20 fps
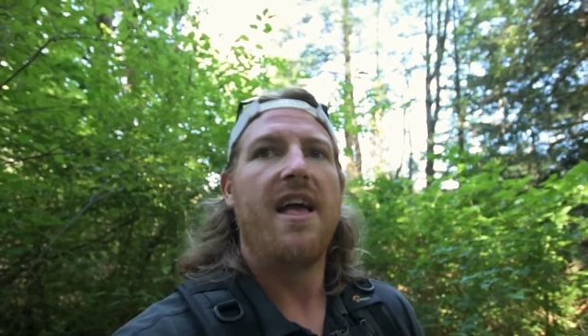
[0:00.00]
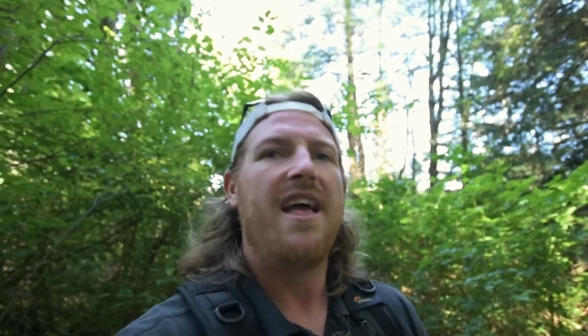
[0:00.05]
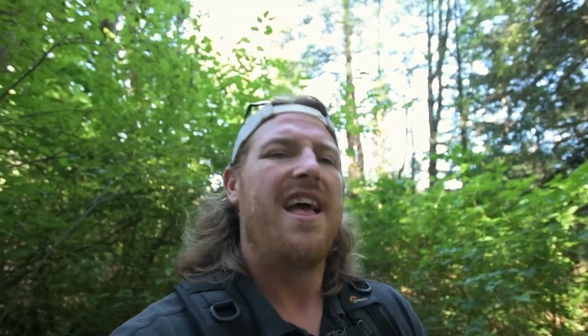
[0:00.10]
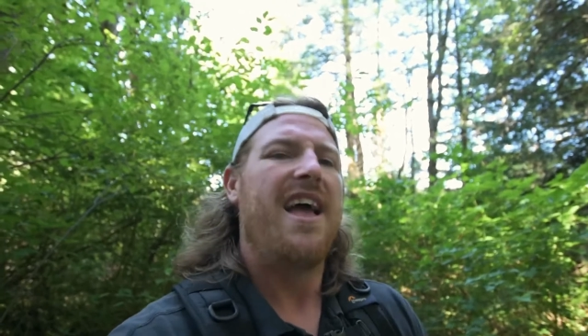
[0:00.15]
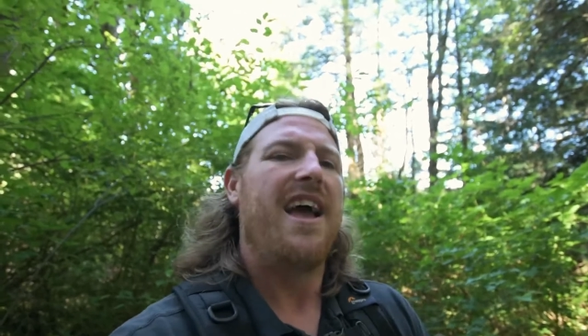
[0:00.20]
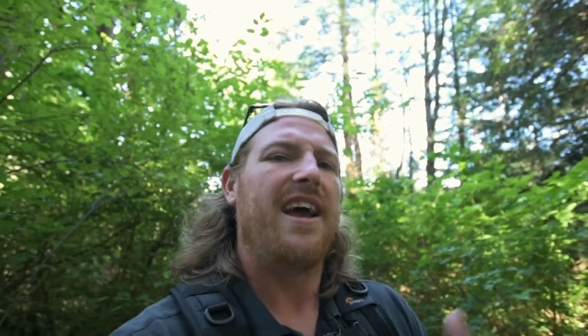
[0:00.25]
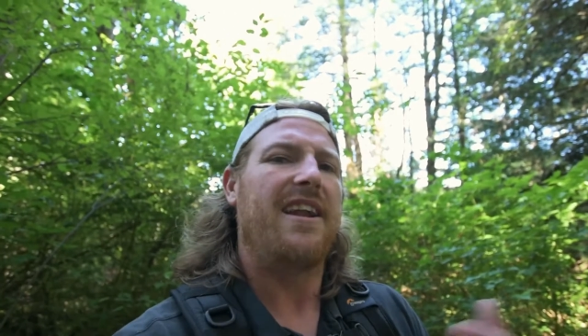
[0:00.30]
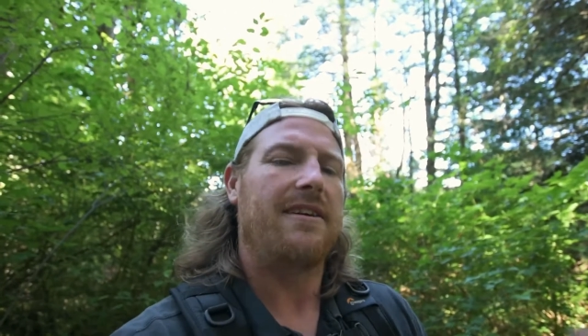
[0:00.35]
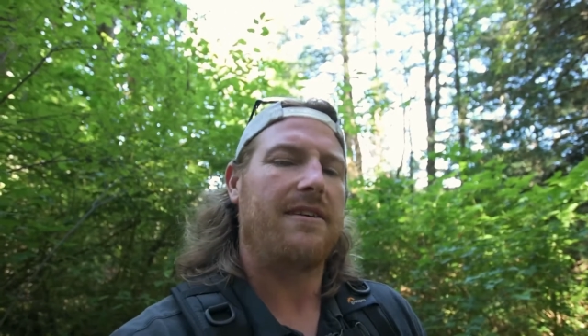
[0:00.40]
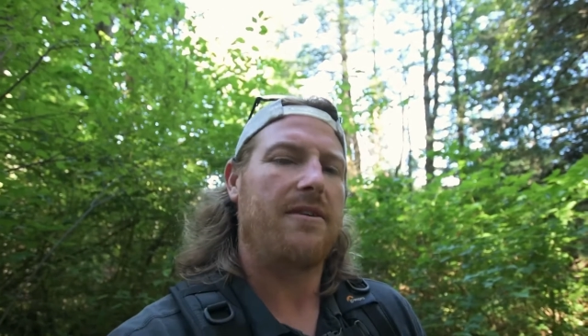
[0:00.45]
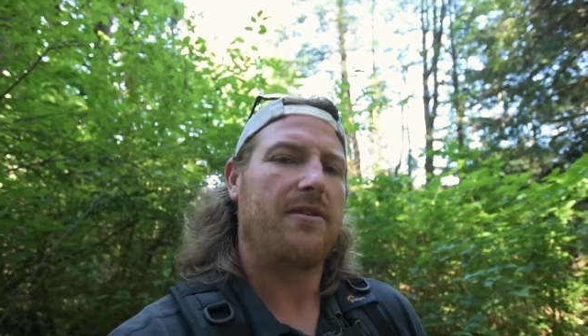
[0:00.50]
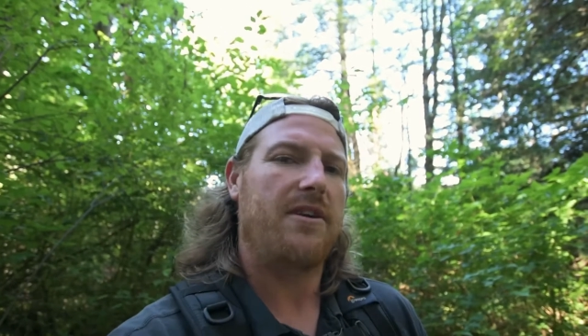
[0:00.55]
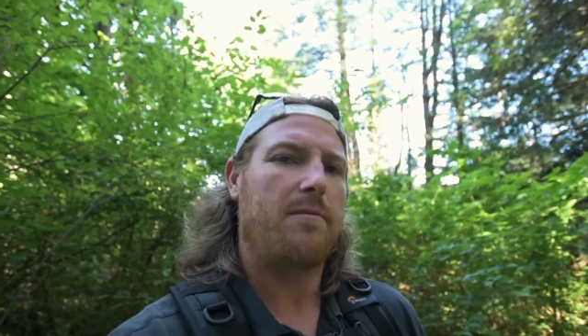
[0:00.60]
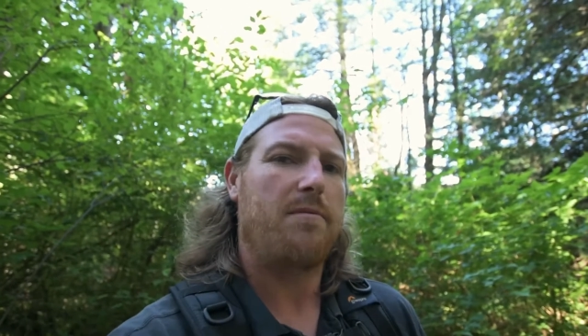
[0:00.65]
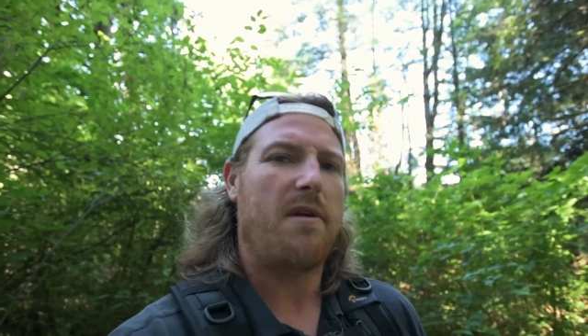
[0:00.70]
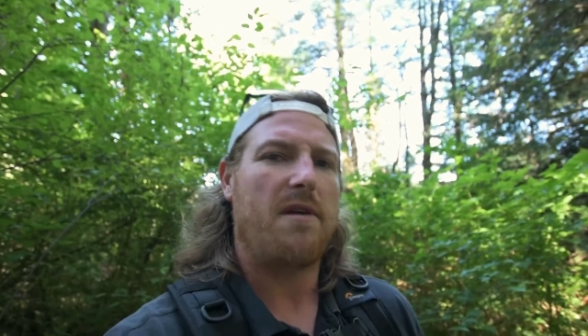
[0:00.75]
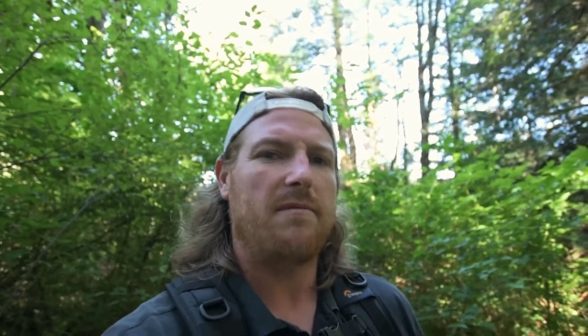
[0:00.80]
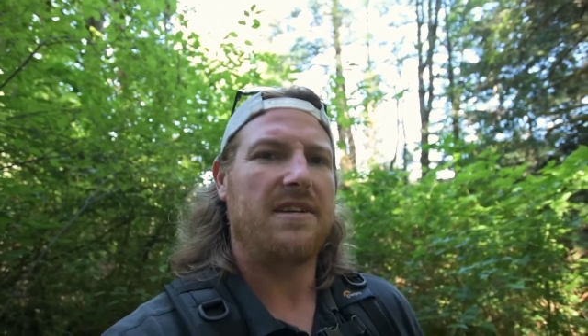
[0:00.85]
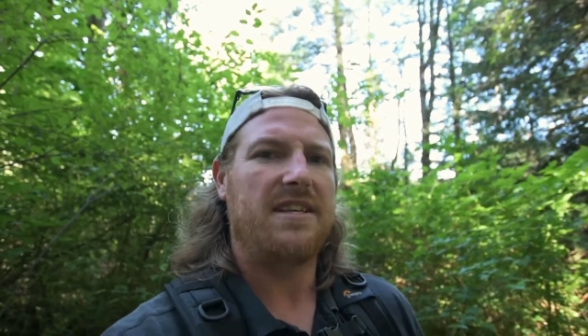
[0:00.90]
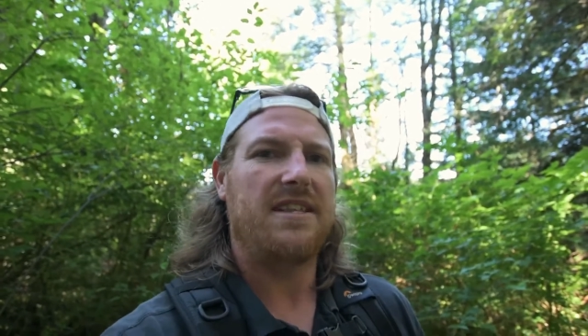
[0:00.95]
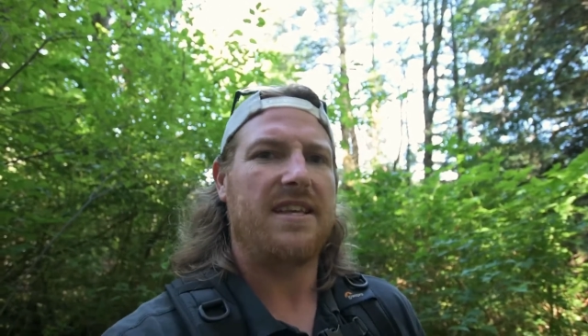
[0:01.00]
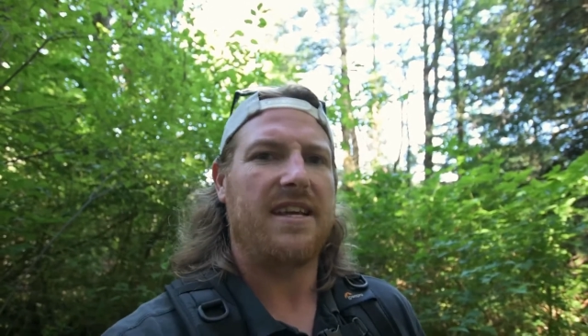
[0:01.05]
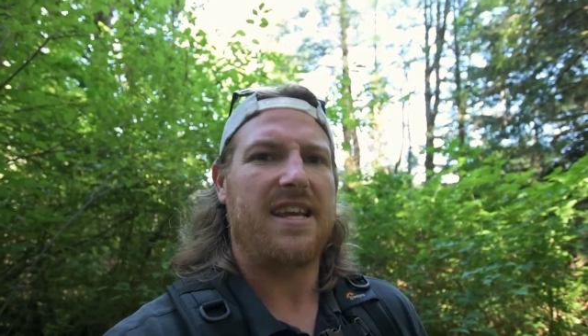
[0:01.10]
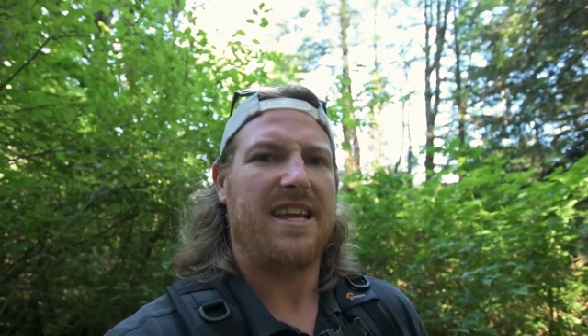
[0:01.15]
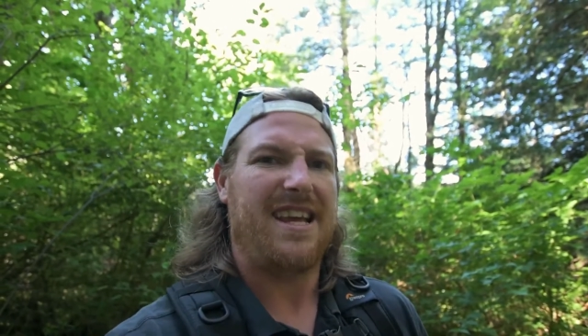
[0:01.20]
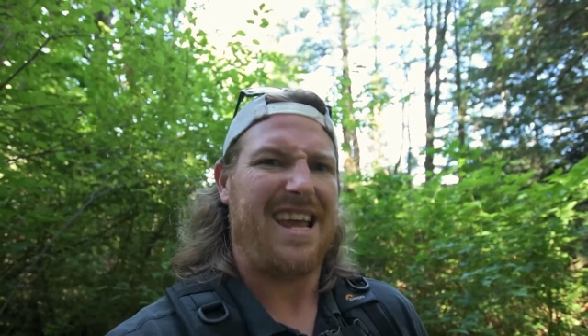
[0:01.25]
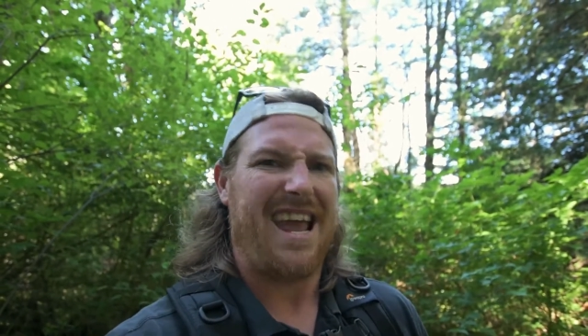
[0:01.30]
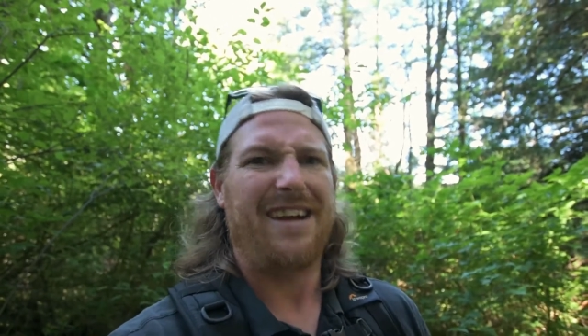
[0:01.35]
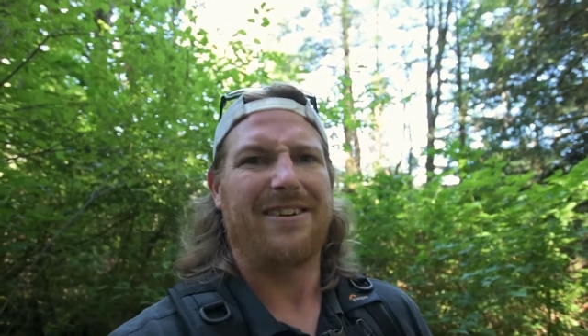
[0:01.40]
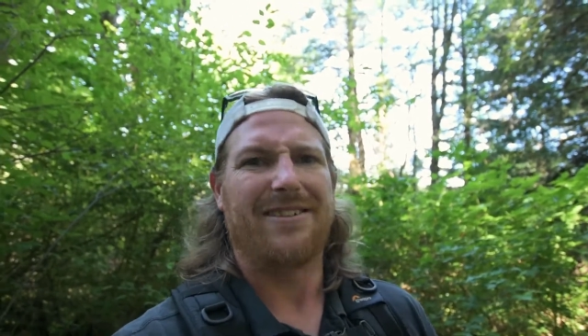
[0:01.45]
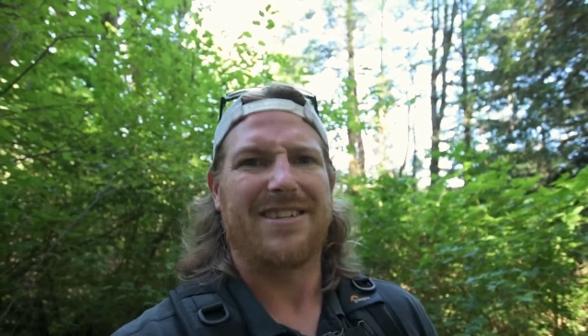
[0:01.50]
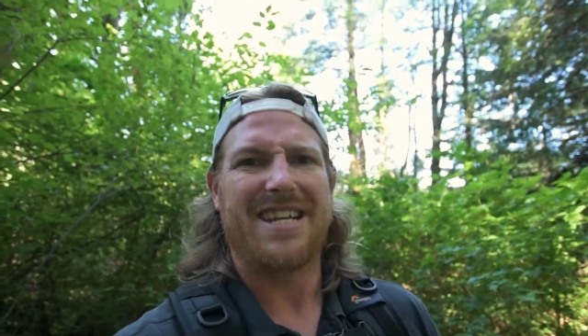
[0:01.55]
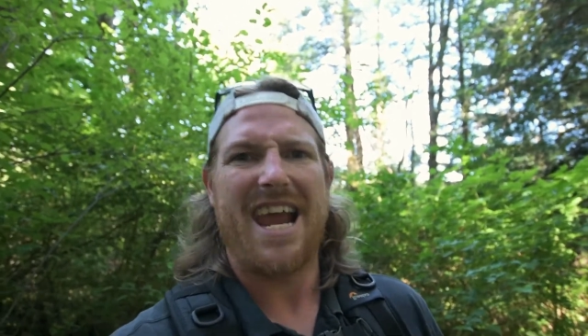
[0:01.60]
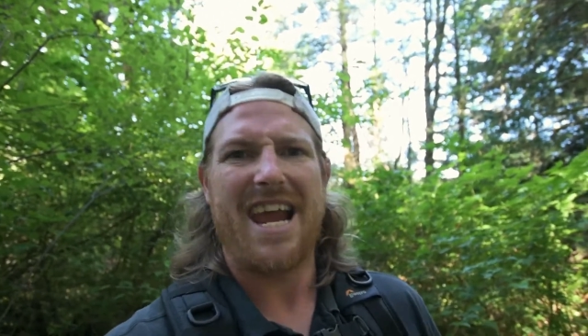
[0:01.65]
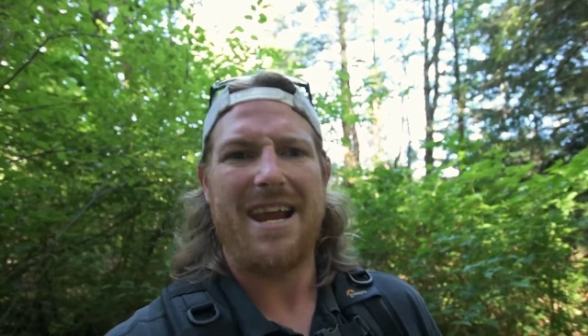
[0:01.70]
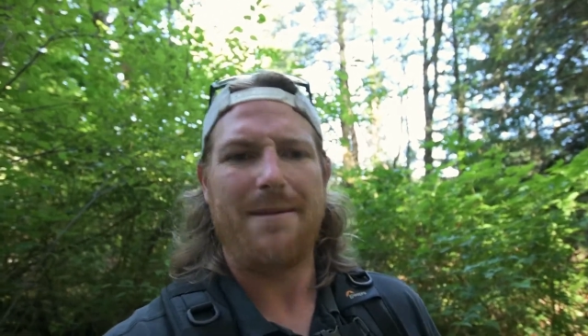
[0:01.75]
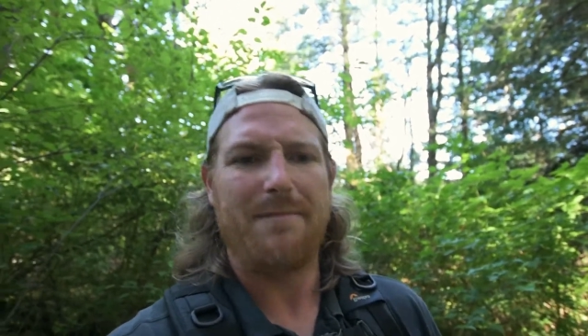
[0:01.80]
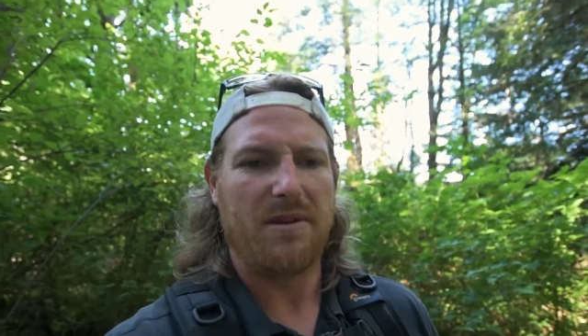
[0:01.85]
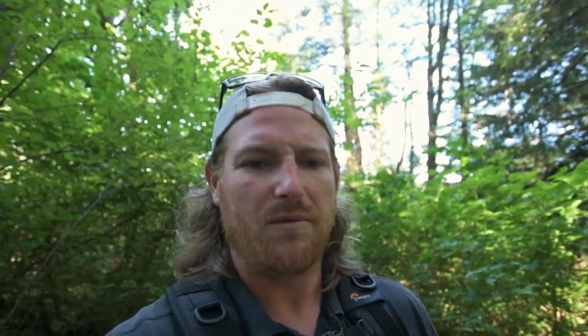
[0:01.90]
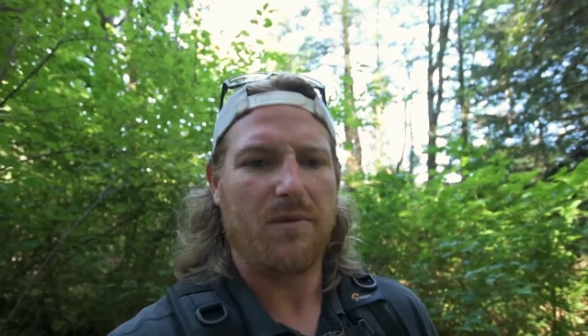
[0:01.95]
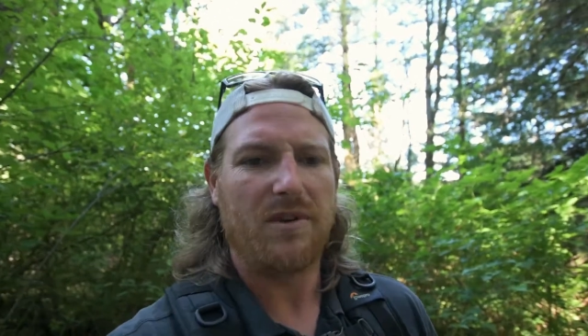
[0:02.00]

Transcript: And I know you're probably thinking, entertainment,